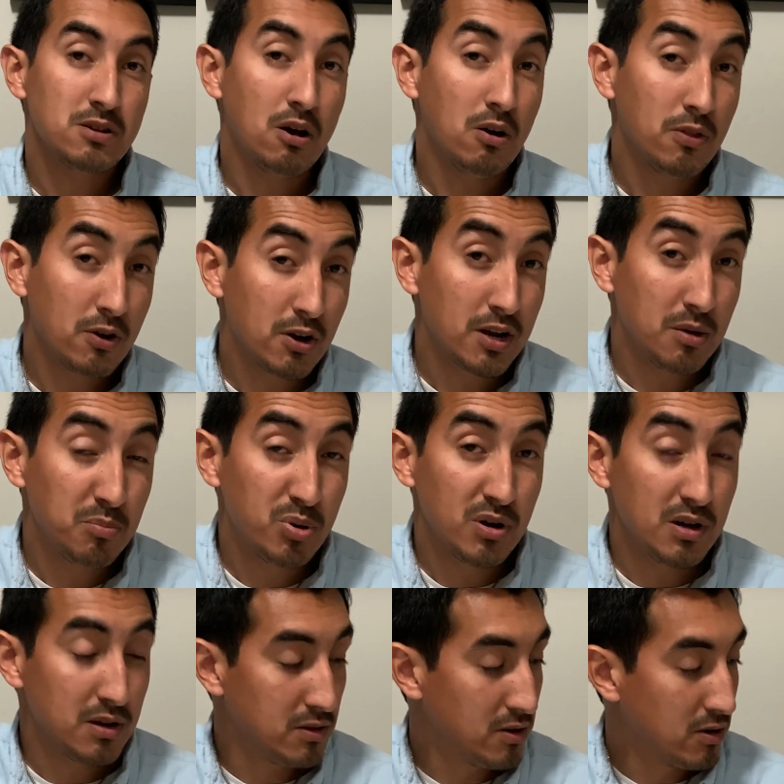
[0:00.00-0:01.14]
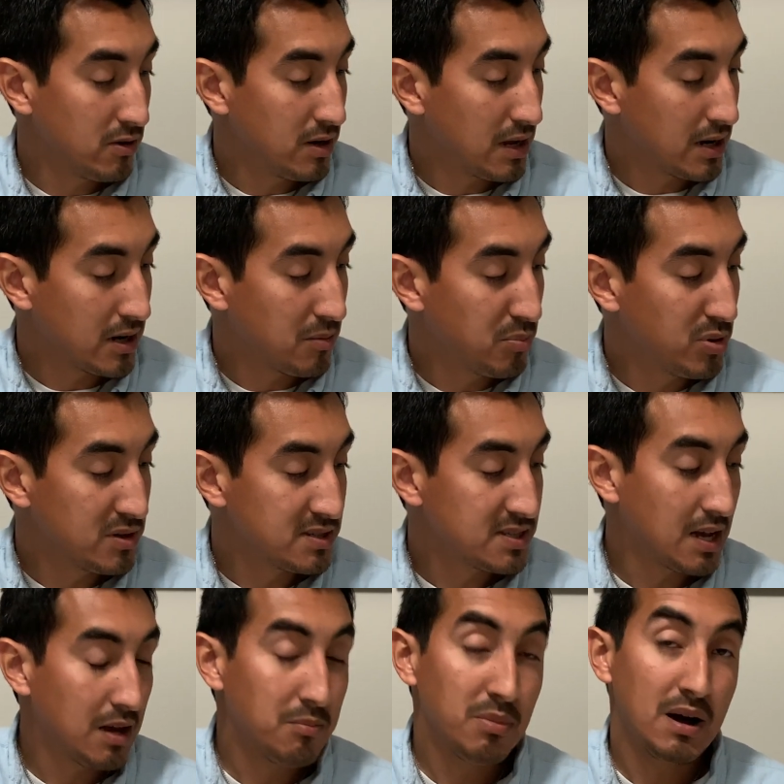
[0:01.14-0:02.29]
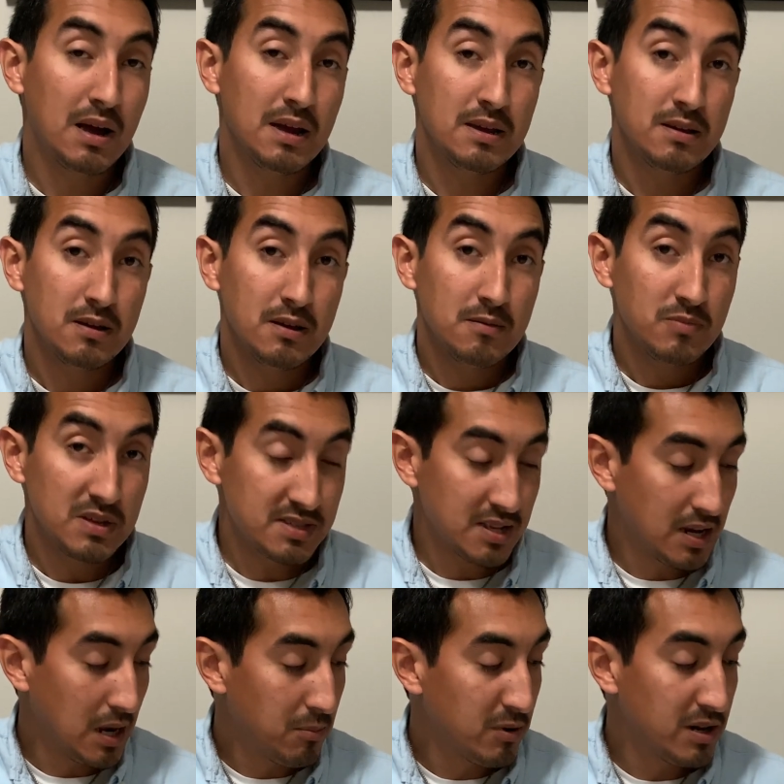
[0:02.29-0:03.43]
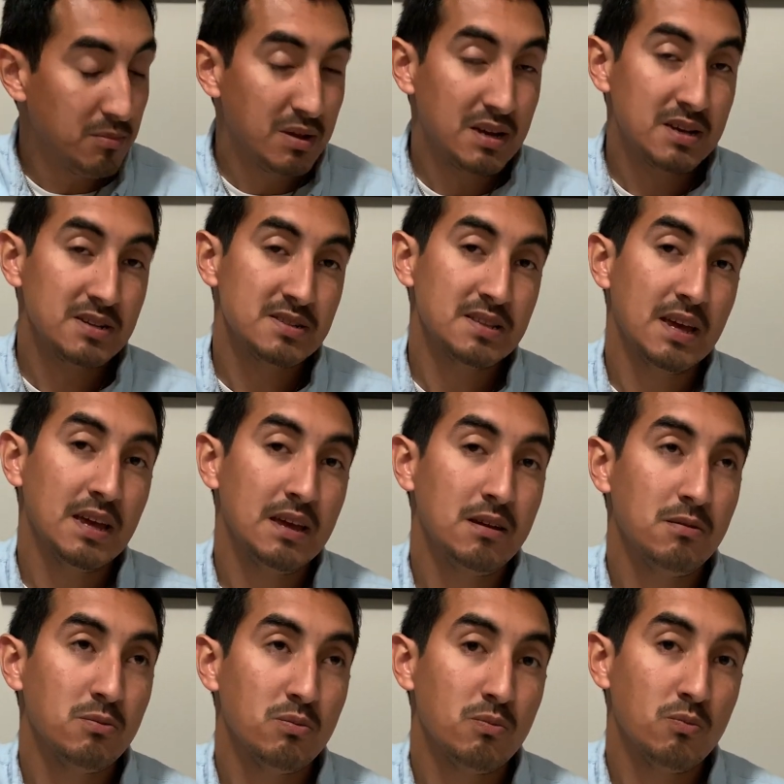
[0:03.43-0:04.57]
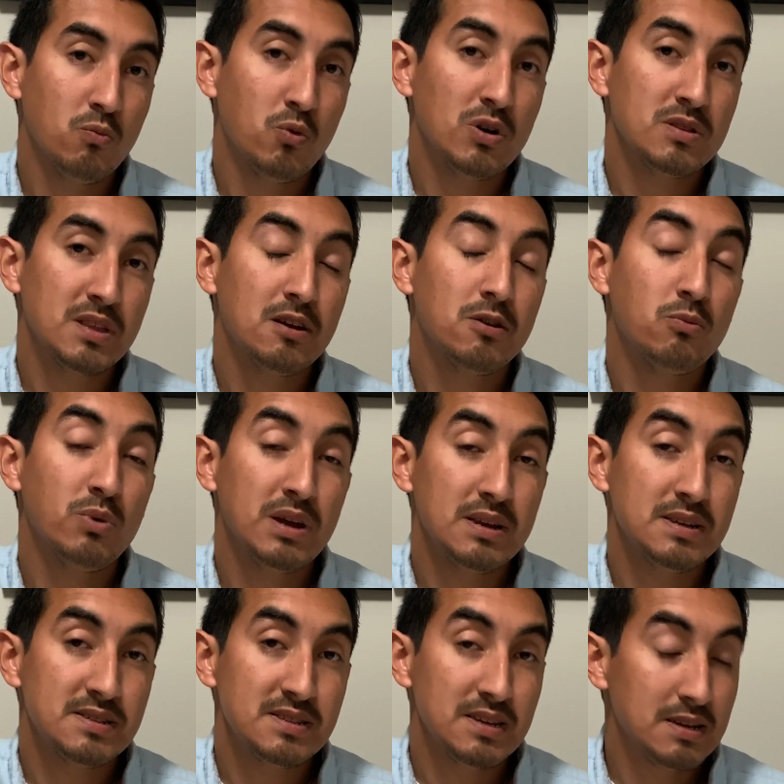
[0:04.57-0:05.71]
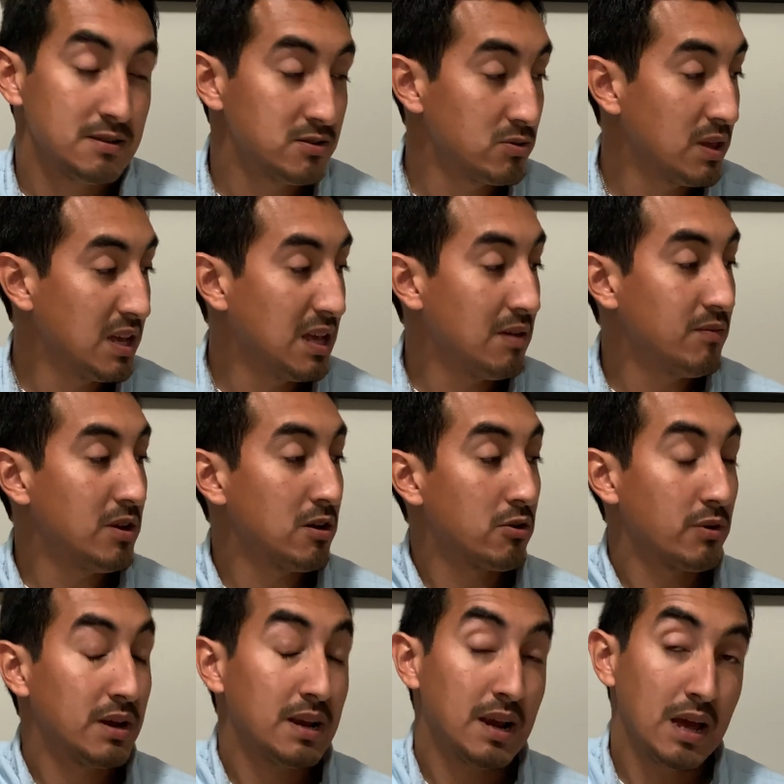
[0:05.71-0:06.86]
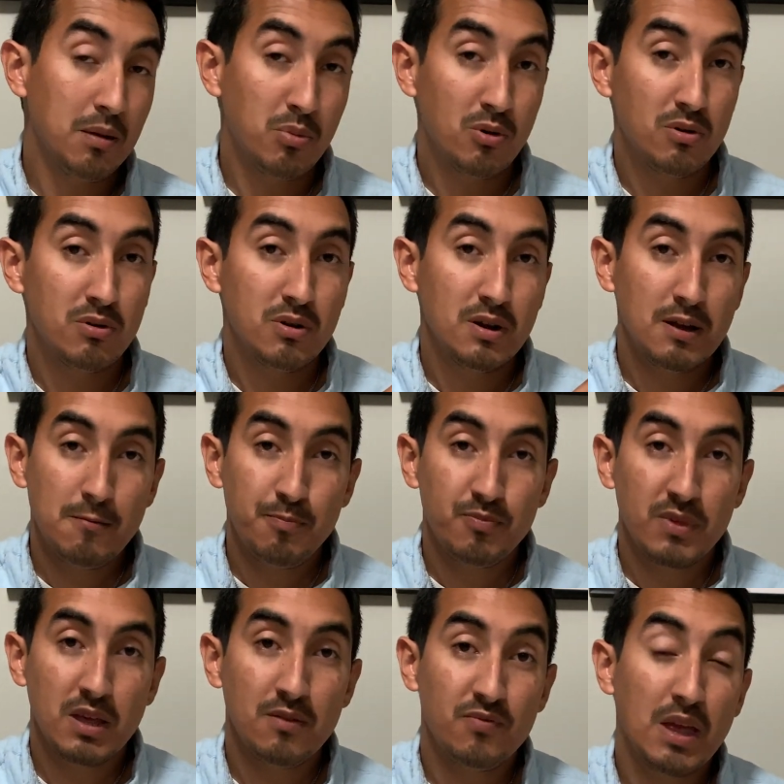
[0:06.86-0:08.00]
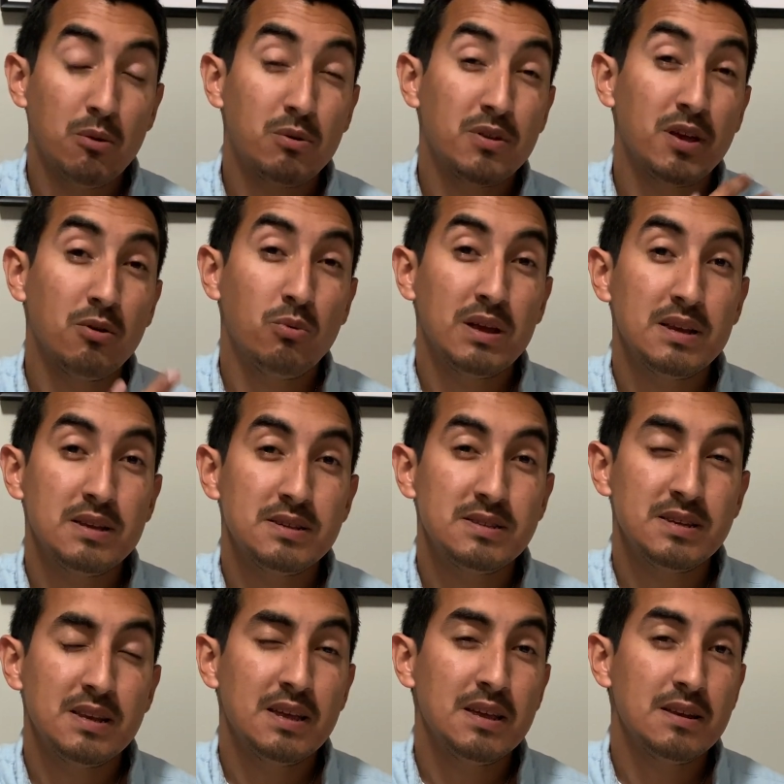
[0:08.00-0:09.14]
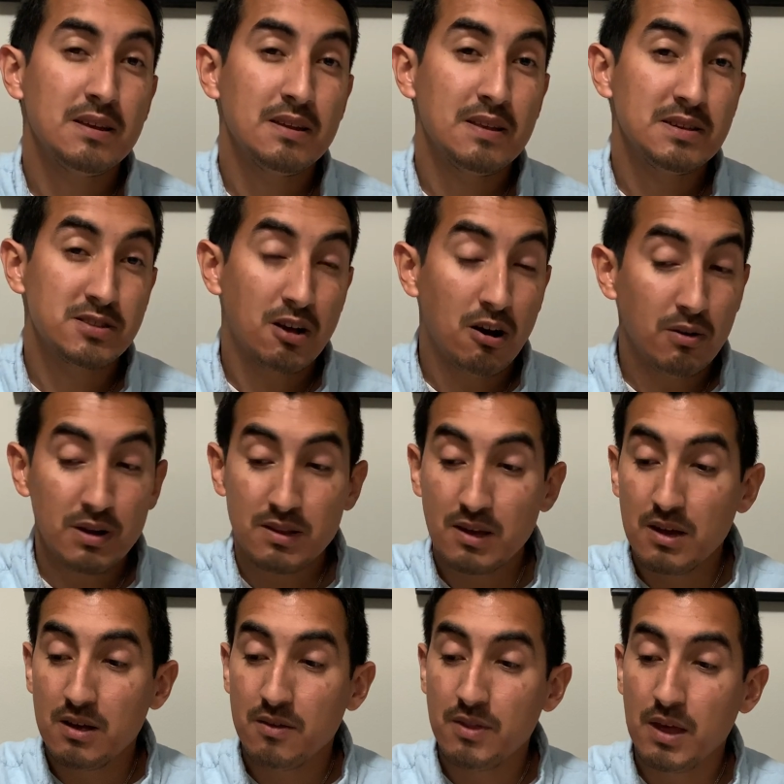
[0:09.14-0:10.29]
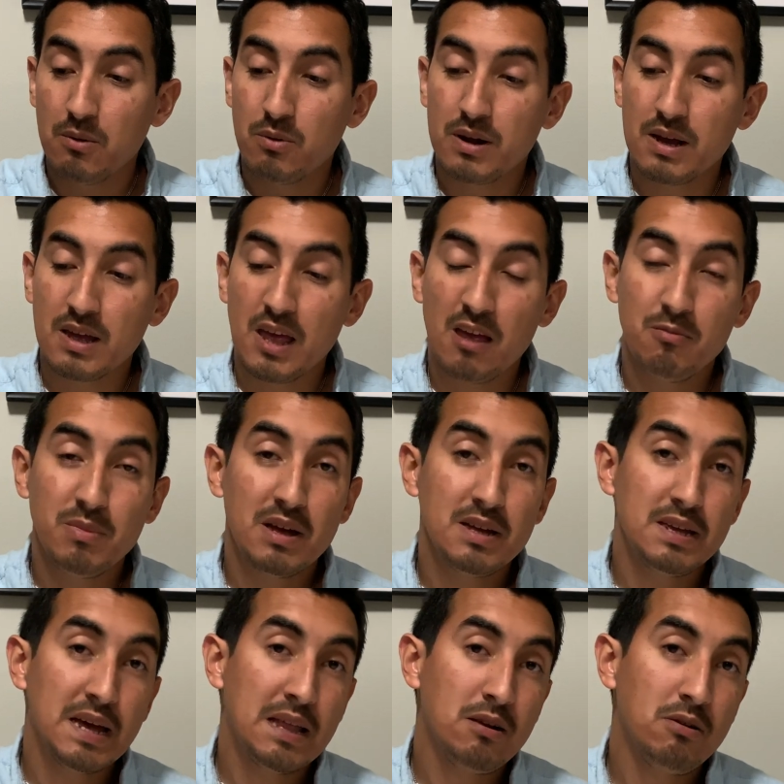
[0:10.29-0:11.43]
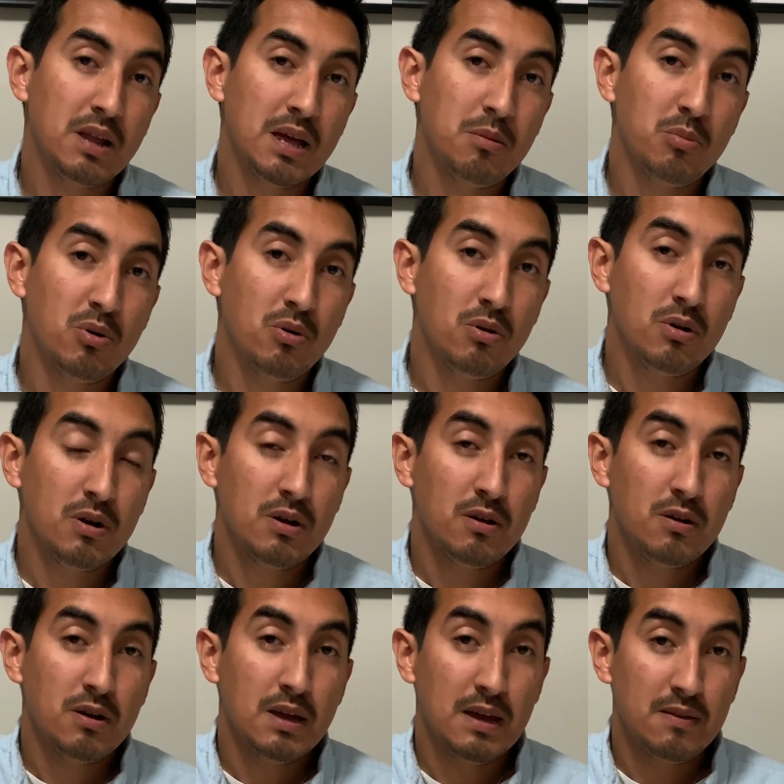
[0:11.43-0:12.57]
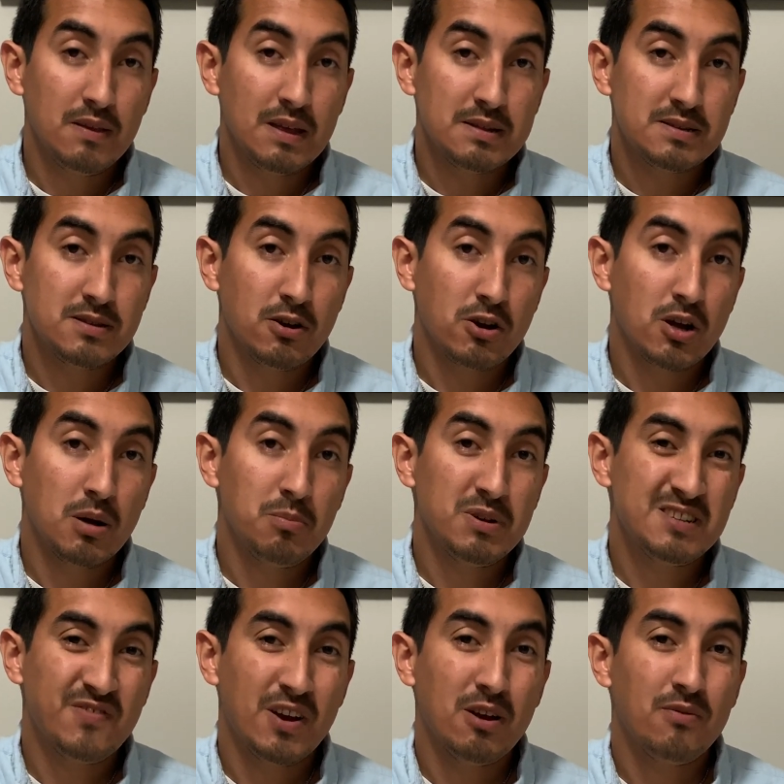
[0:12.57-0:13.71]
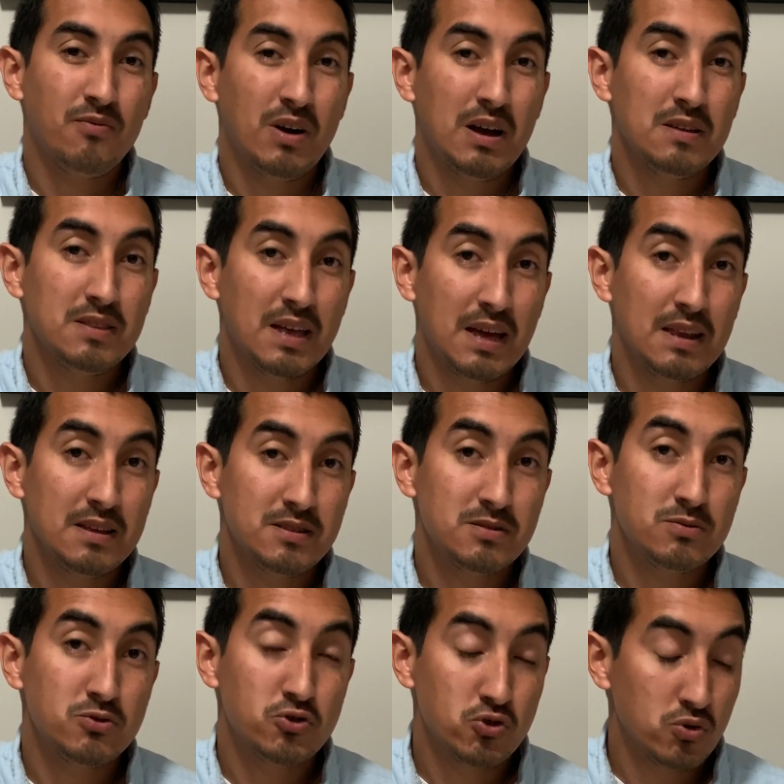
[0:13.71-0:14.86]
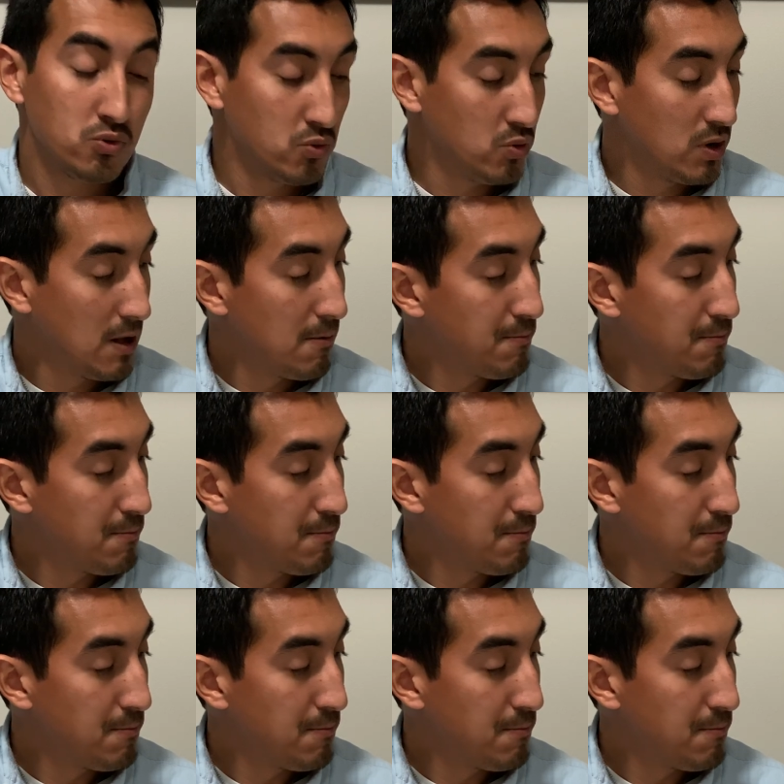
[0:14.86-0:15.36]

all they're going to put. They're not going to put signed by the celebrity because they weren't there to witness it. So they give you a green label. If they were there witnessing it and they saw it, they would have gave me a yellow label, and it's their company's verified that it's true.